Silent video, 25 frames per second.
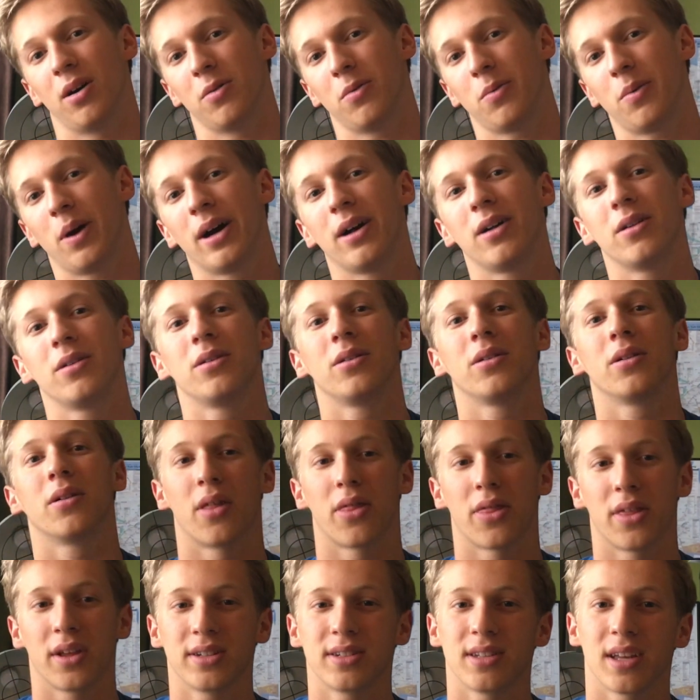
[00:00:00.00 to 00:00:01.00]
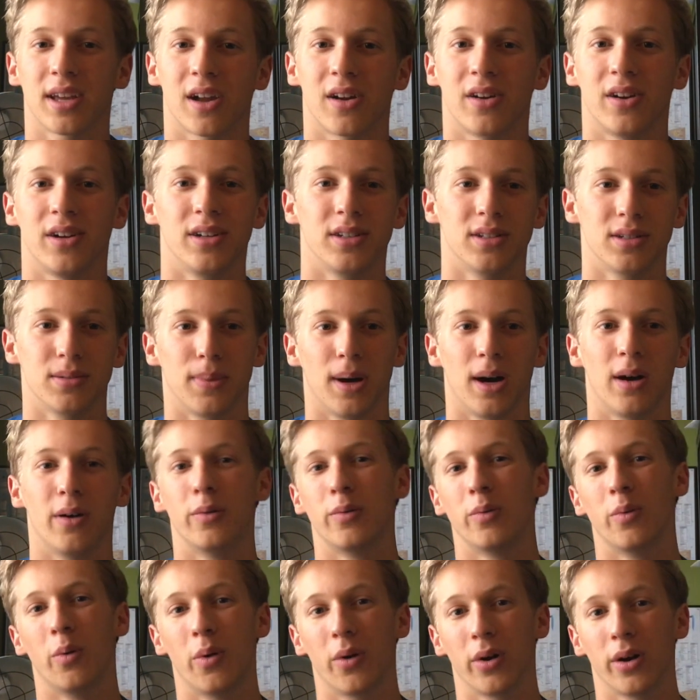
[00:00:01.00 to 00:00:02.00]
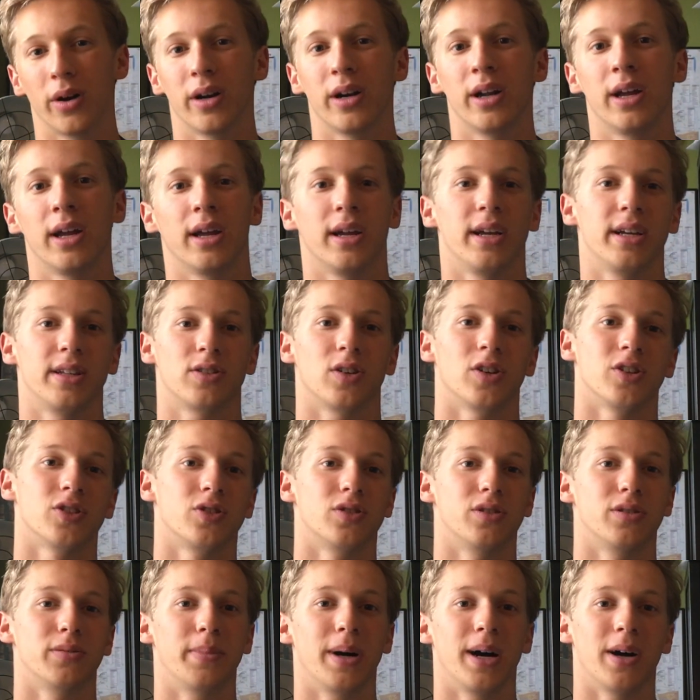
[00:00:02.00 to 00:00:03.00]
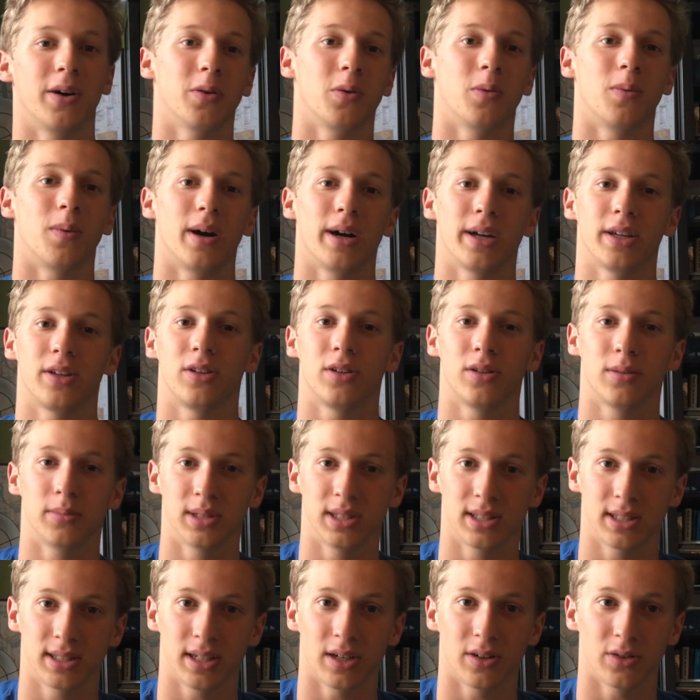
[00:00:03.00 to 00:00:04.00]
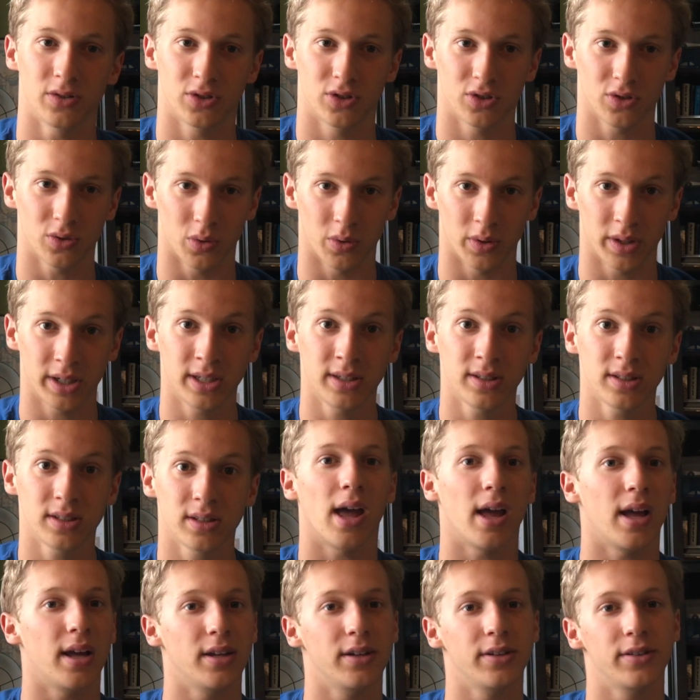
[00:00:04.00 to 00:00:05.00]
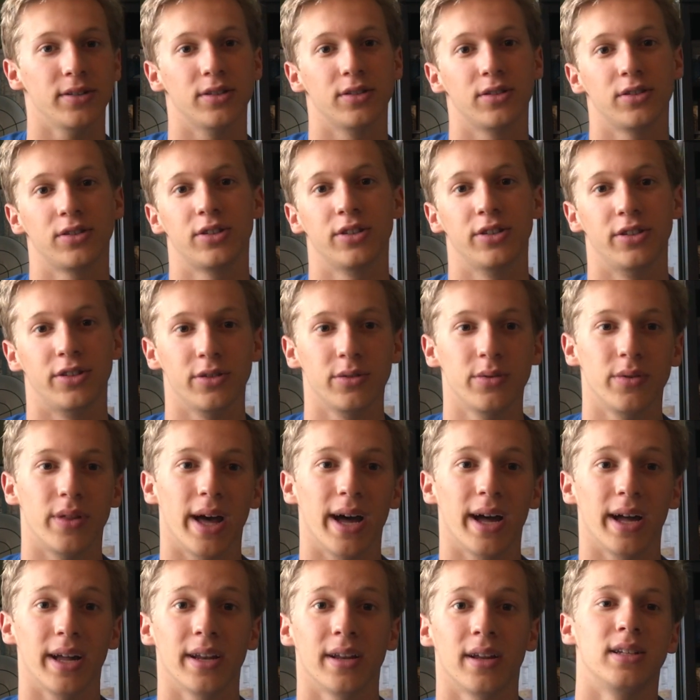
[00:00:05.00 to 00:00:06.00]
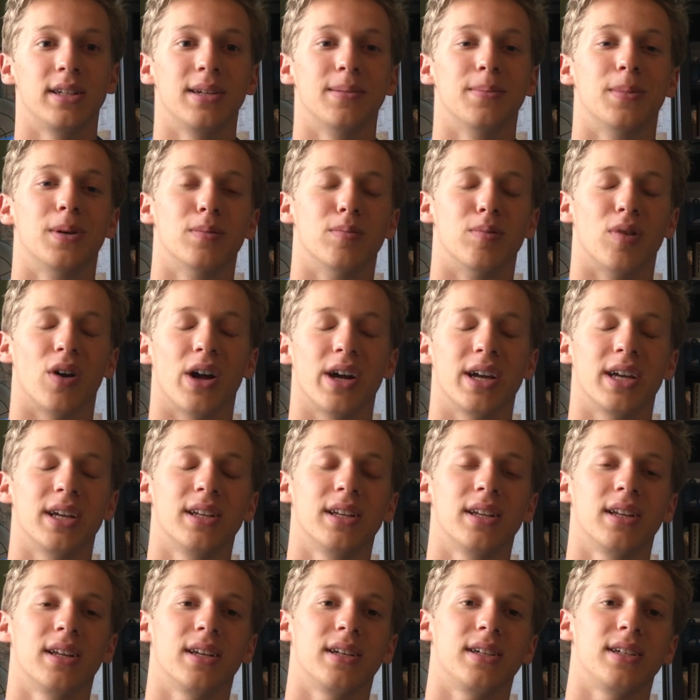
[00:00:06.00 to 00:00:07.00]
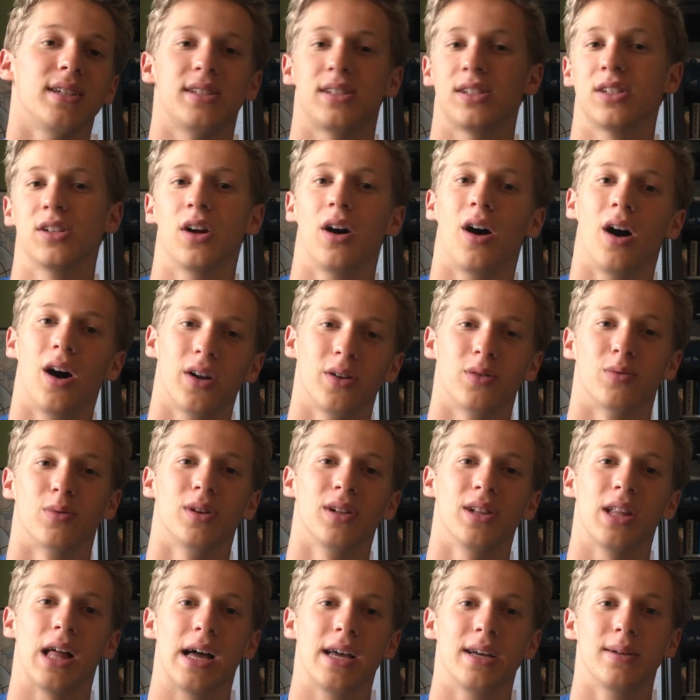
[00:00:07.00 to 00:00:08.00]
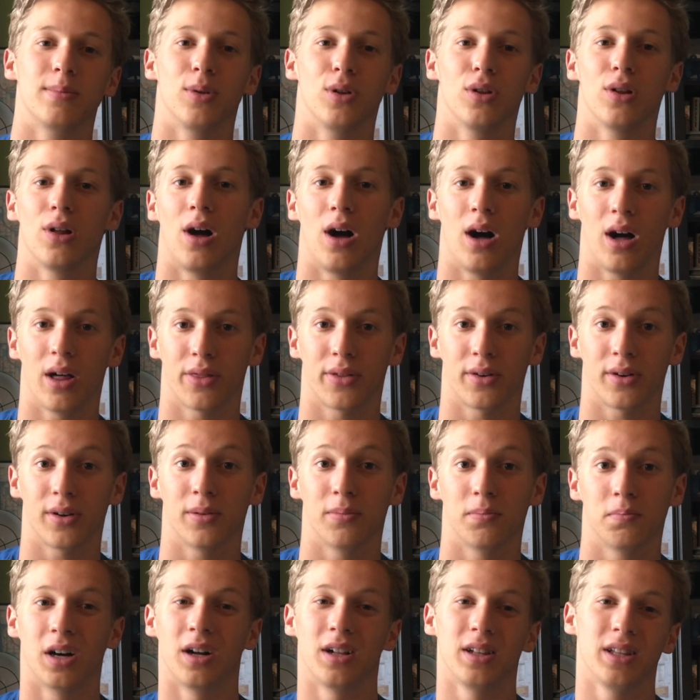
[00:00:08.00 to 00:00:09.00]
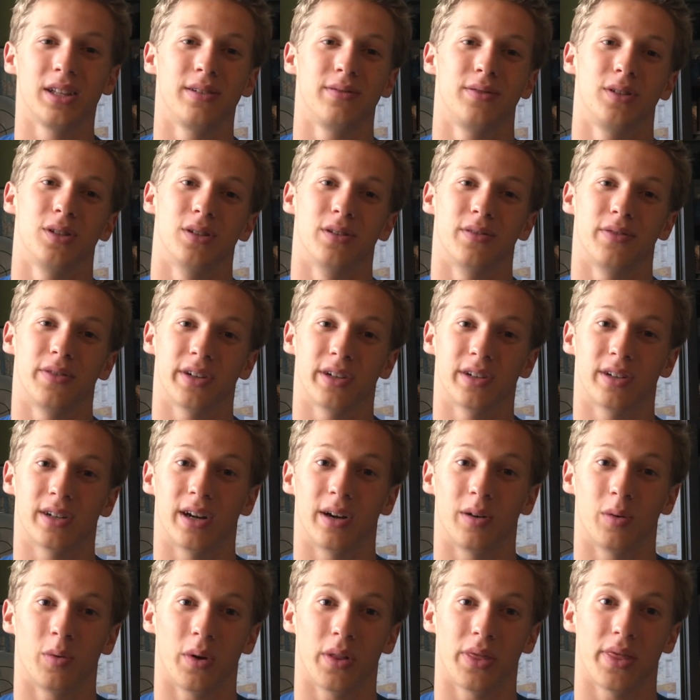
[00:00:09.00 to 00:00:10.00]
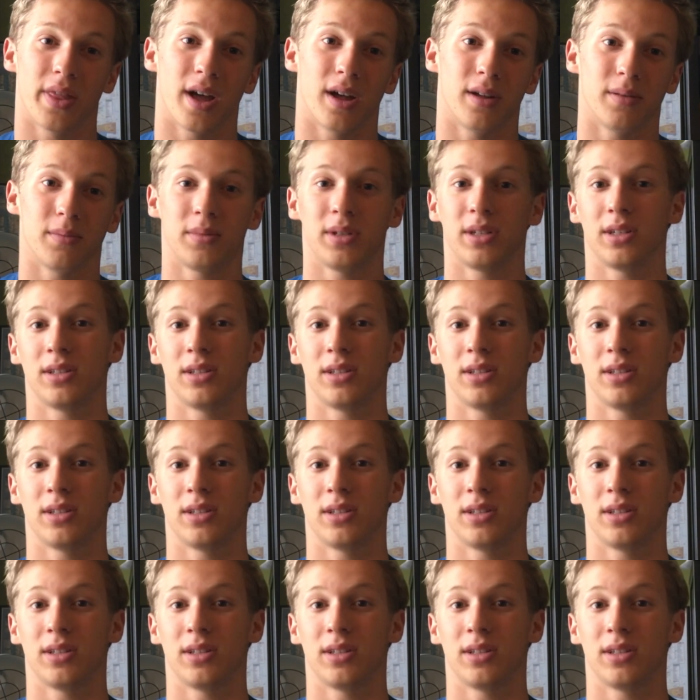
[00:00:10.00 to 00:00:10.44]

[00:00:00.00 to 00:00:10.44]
while The Things They Carried is about war, it's also about why humans tell stories, and to do that, Tim O'Brien is an unreliable reliable author. I'll leave you to figure out what that